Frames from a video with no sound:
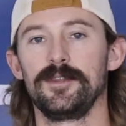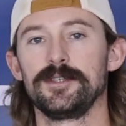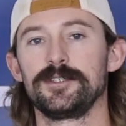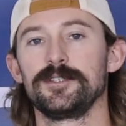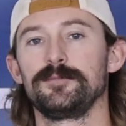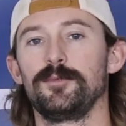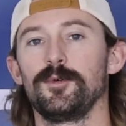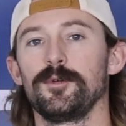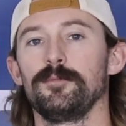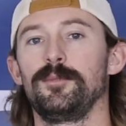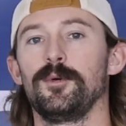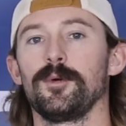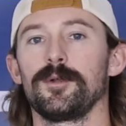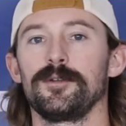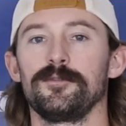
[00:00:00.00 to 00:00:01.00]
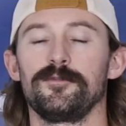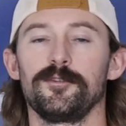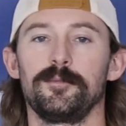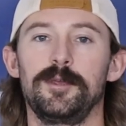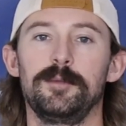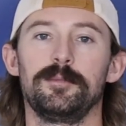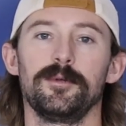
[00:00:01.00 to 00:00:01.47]
this is more important
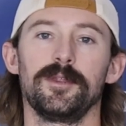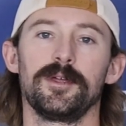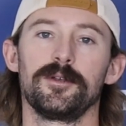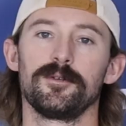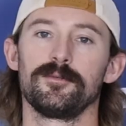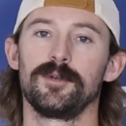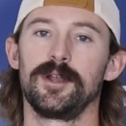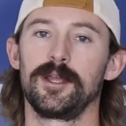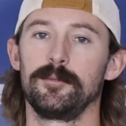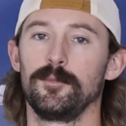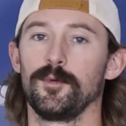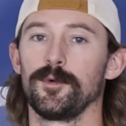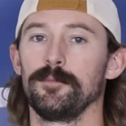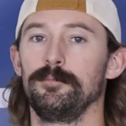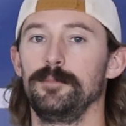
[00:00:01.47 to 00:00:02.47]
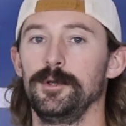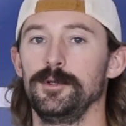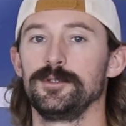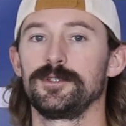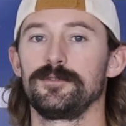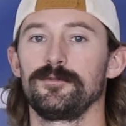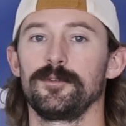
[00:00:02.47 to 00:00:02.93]
for people that are running more
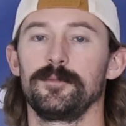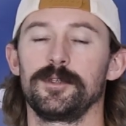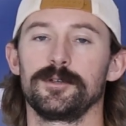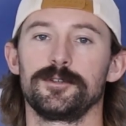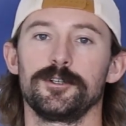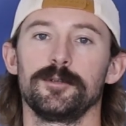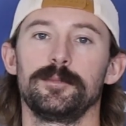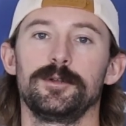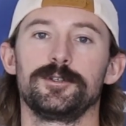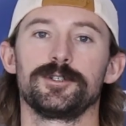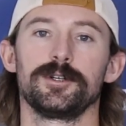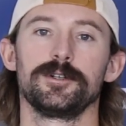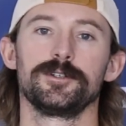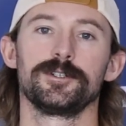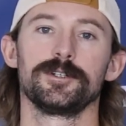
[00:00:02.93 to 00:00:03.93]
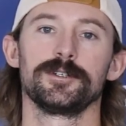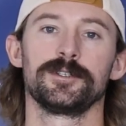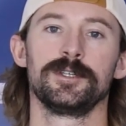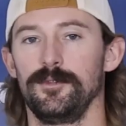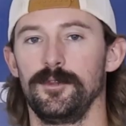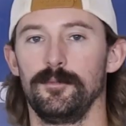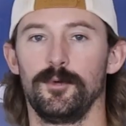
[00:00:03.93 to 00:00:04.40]
boost from their
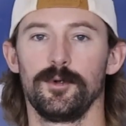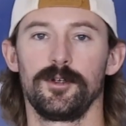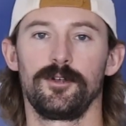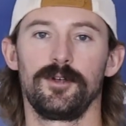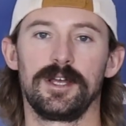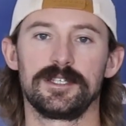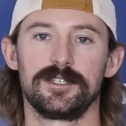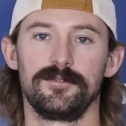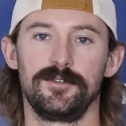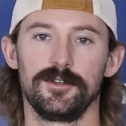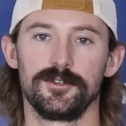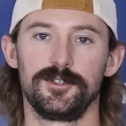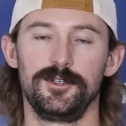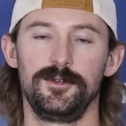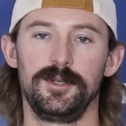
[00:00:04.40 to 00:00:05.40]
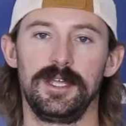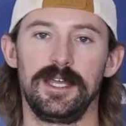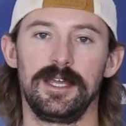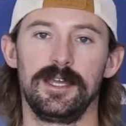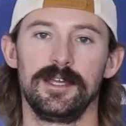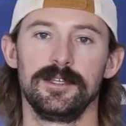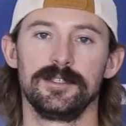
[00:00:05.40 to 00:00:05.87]
turbochargers. The more aggressive your
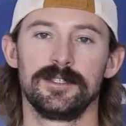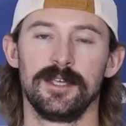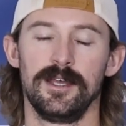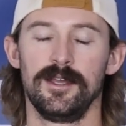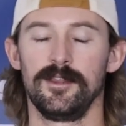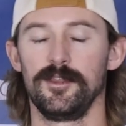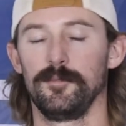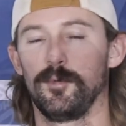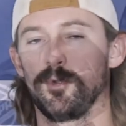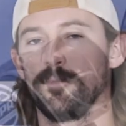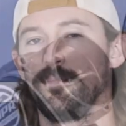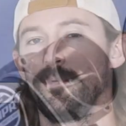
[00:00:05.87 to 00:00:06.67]
tuning is, the more